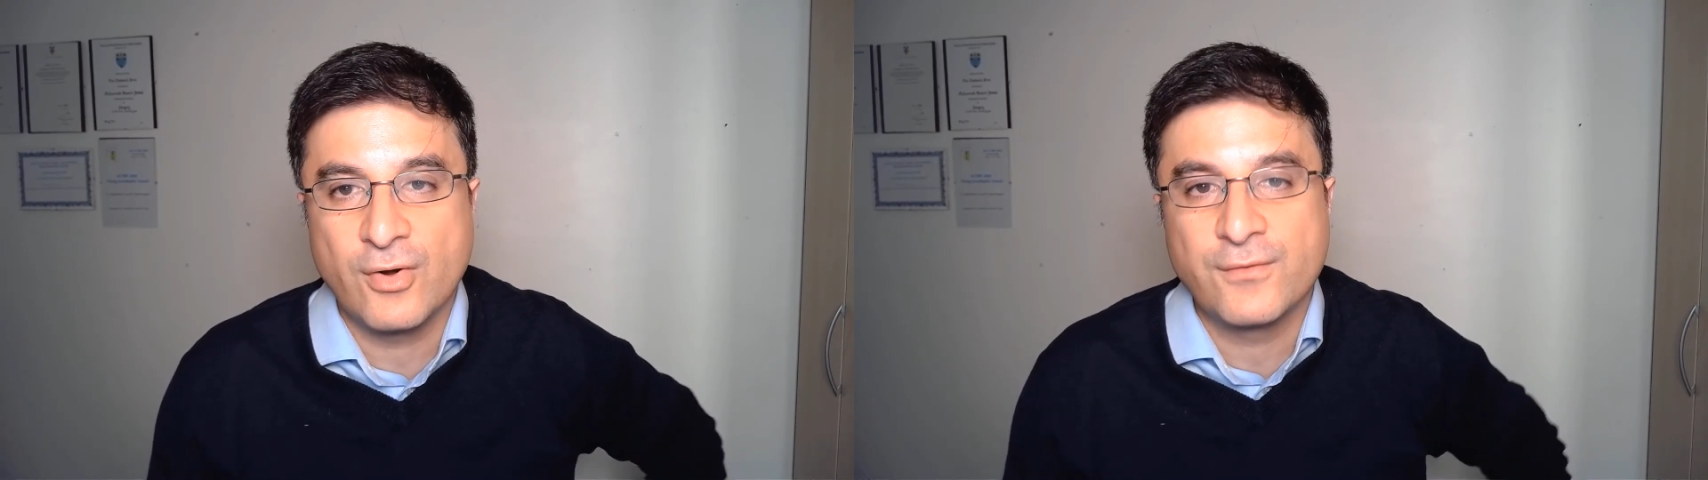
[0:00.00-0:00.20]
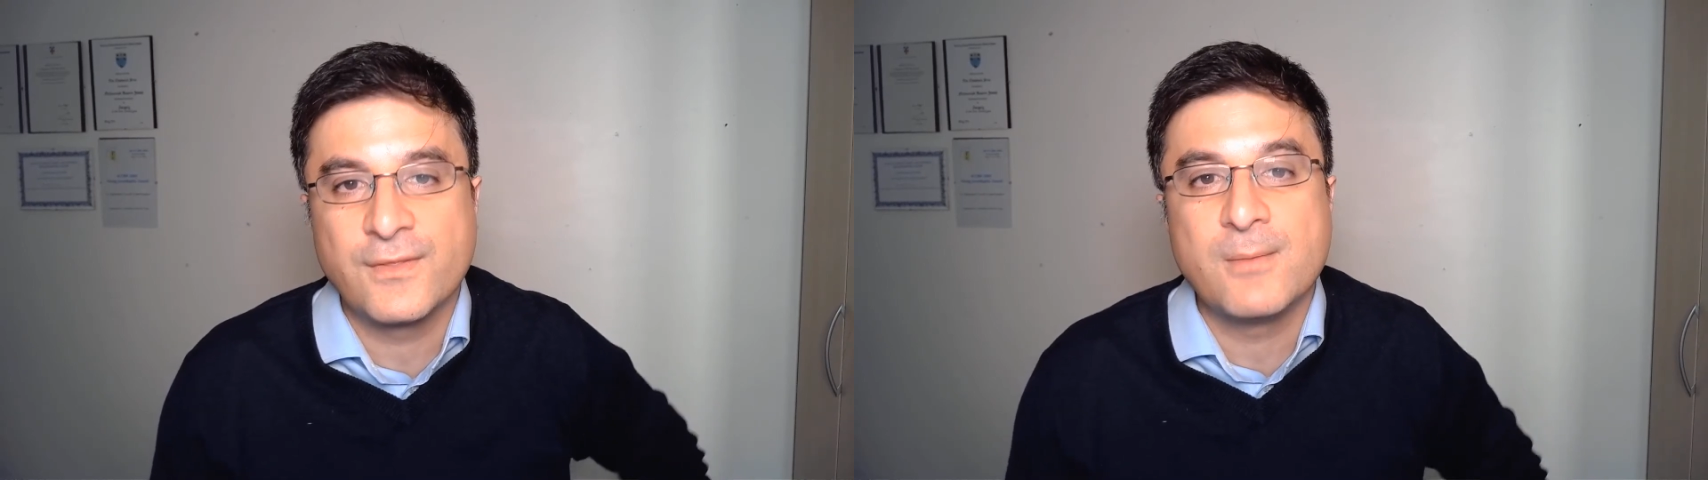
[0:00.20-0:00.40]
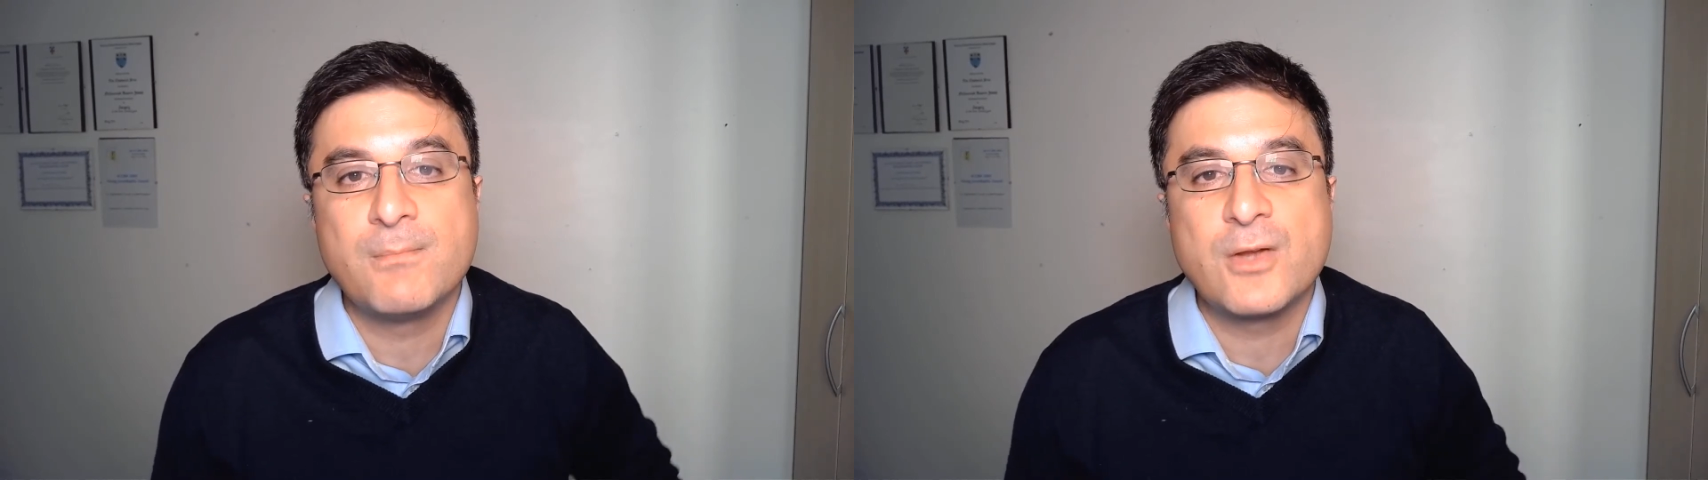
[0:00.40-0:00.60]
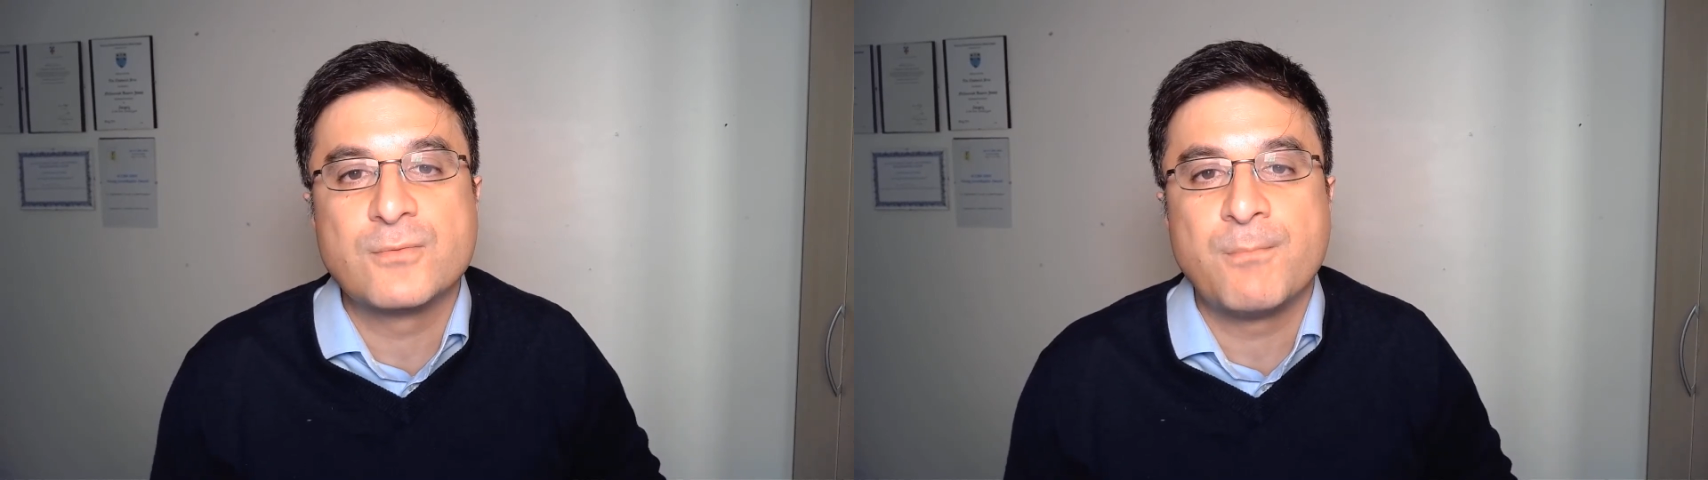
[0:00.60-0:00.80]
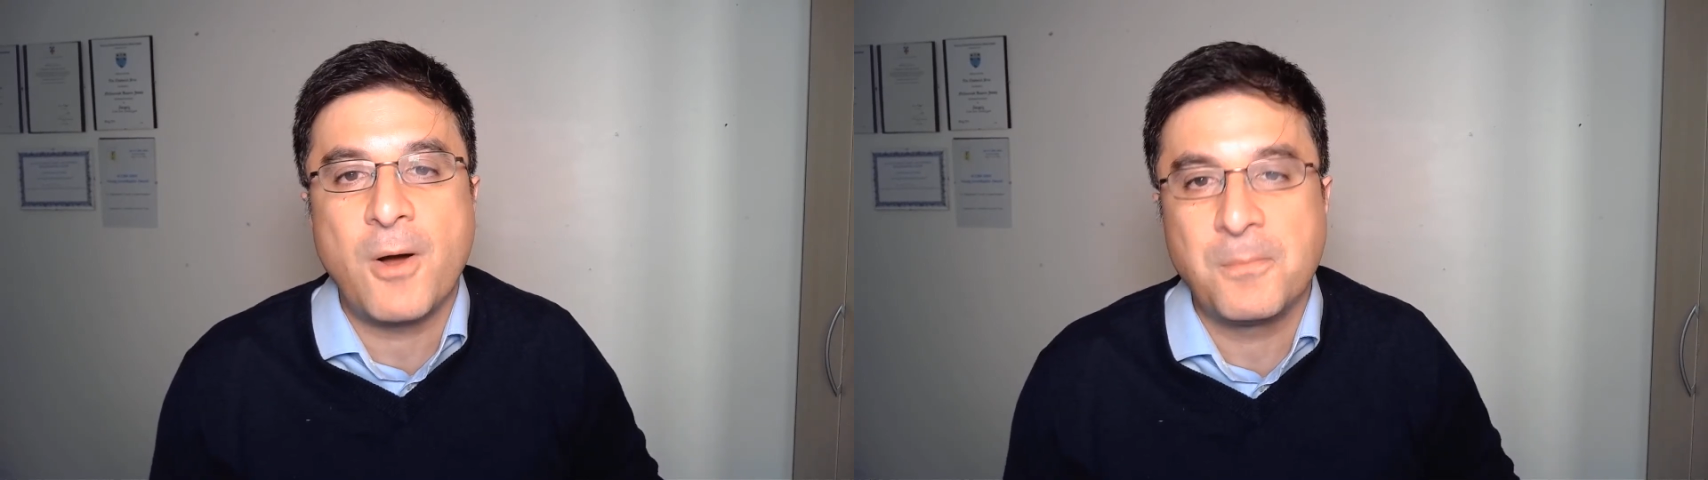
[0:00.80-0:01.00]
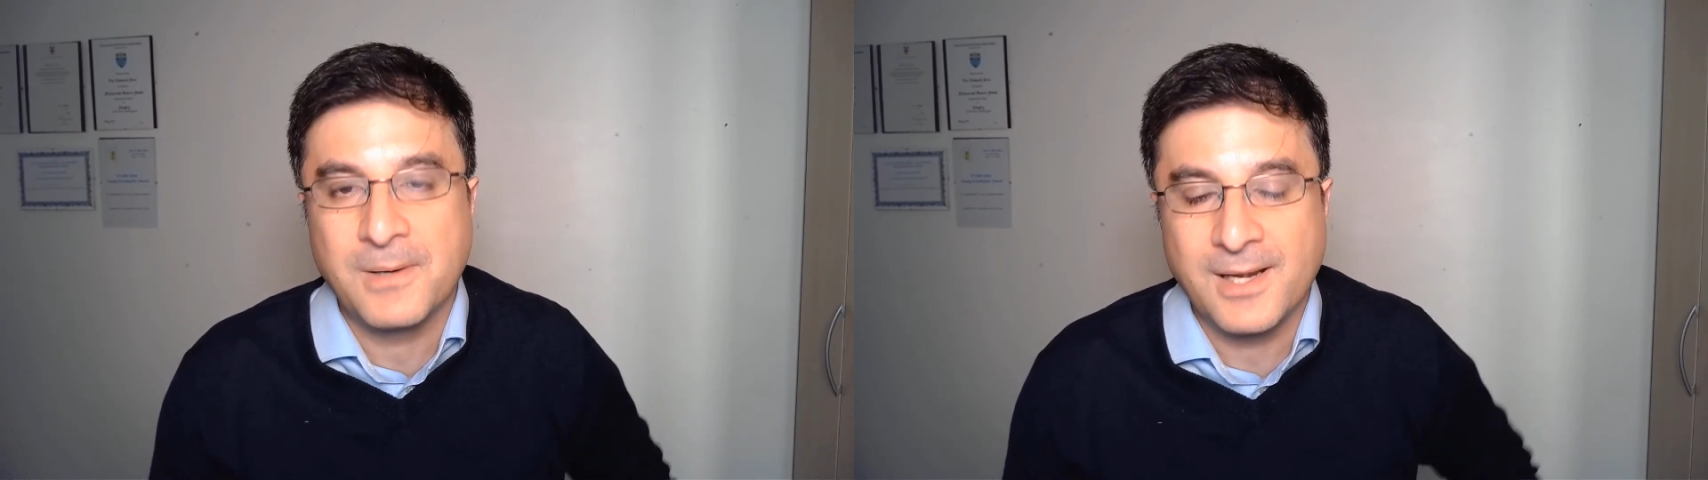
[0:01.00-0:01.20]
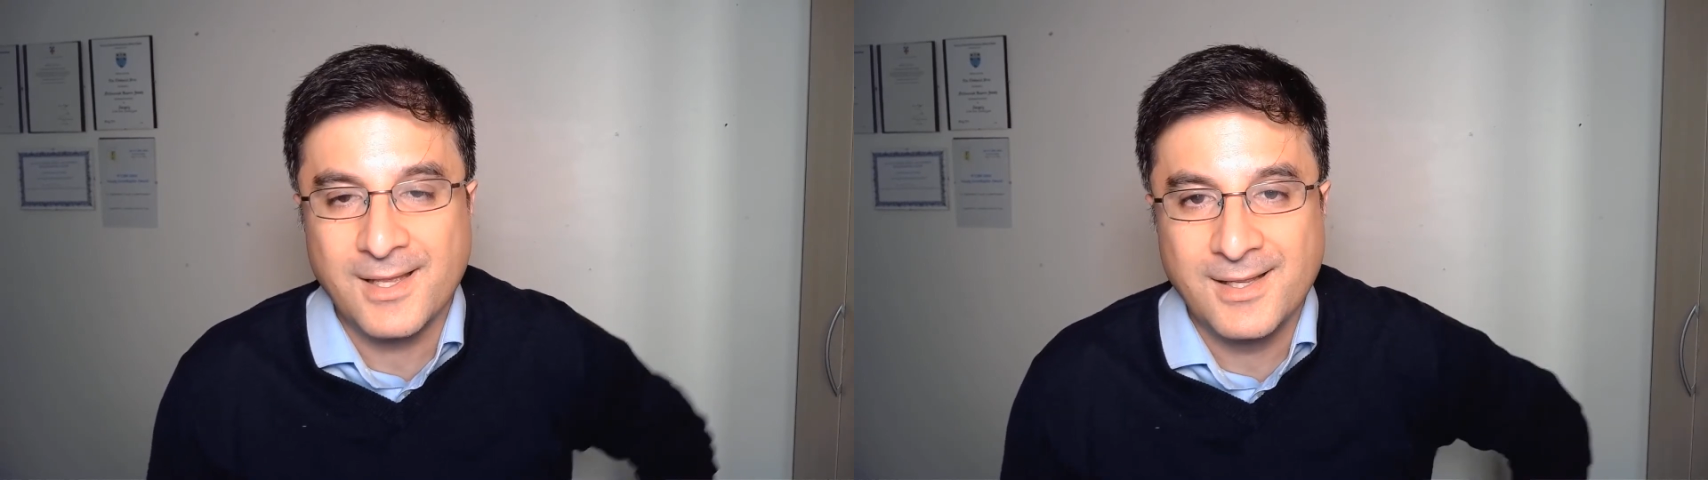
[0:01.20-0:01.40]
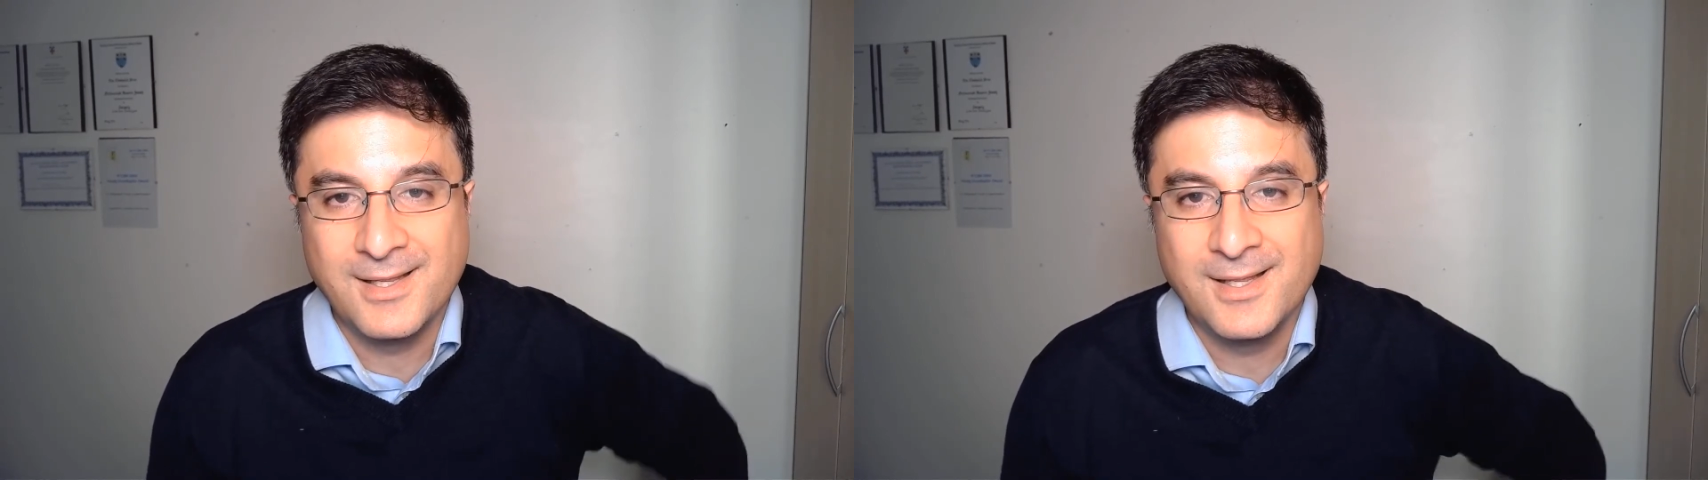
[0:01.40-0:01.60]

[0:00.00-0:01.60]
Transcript: often the most popular